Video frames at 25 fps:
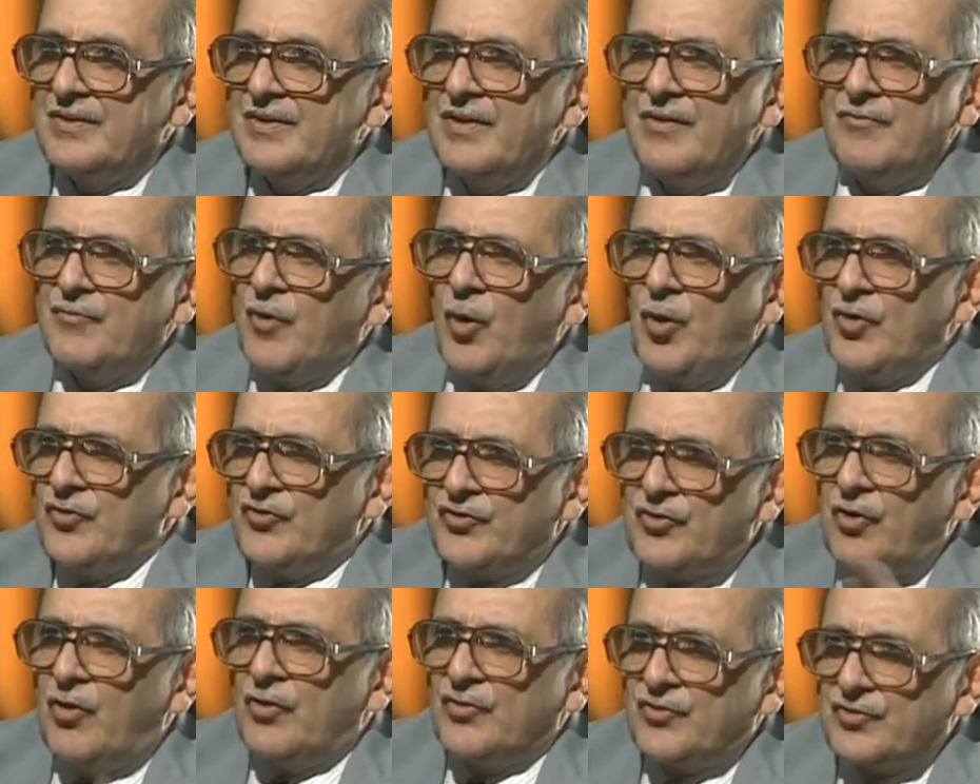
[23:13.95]
of all
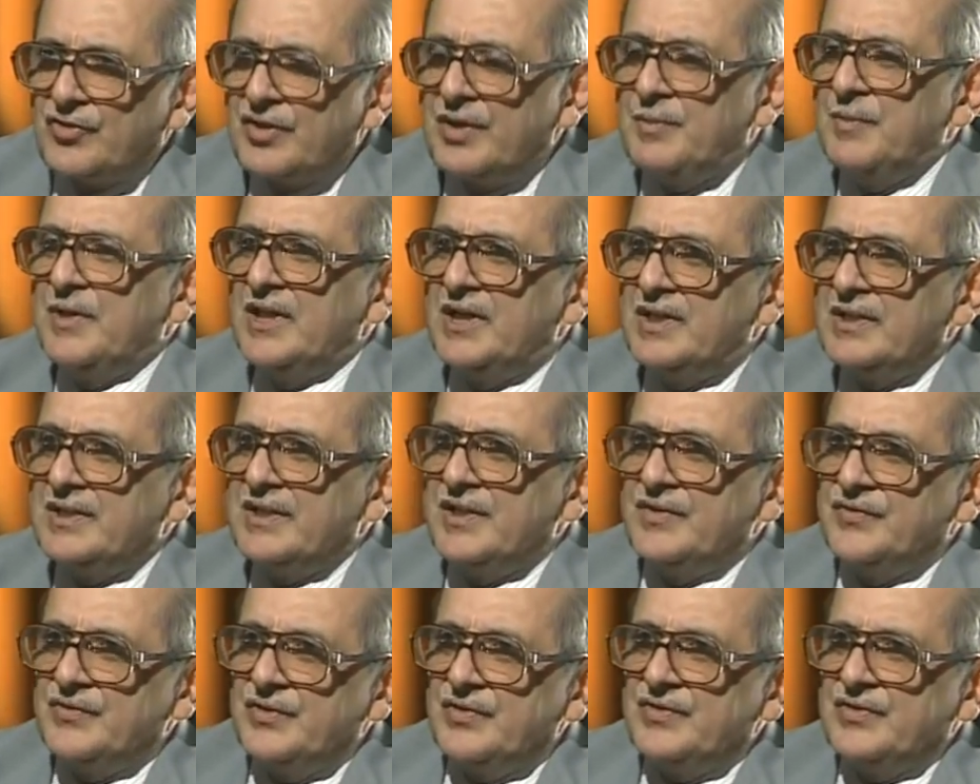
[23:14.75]
sorts, criminal
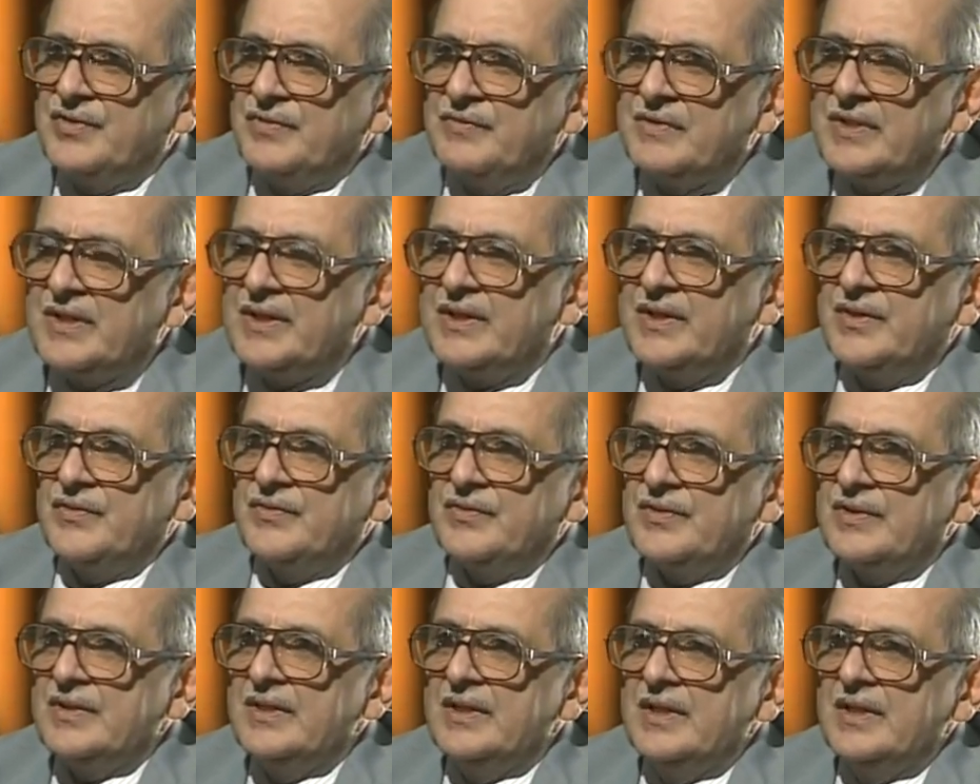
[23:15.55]
cases, civil cases.